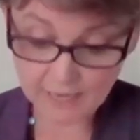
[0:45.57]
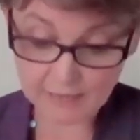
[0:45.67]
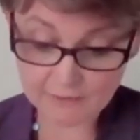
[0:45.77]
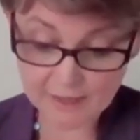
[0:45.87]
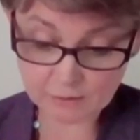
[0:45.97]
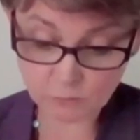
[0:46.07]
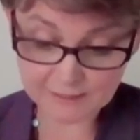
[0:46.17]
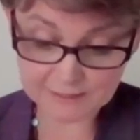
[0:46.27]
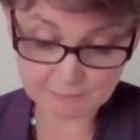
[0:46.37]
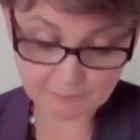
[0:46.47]
I then
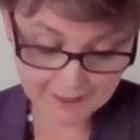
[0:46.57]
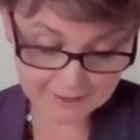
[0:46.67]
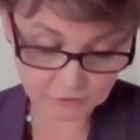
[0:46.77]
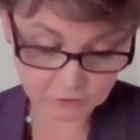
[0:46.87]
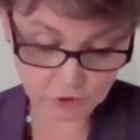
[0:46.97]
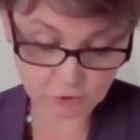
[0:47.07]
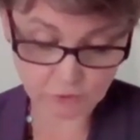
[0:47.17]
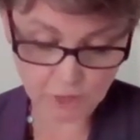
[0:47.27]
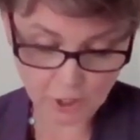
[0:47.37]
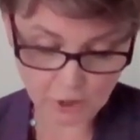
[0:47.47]
went back to
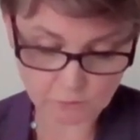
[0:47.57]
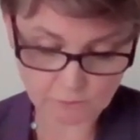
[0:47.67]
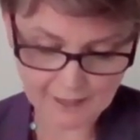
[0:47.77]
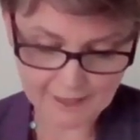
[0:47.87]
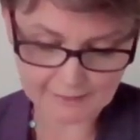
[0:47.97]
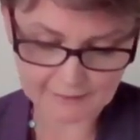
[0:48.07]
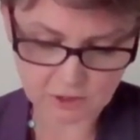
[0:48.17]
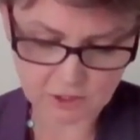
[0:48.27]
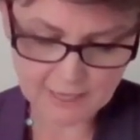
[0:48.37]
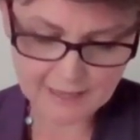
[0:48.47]
the
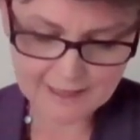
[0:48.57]
homepage,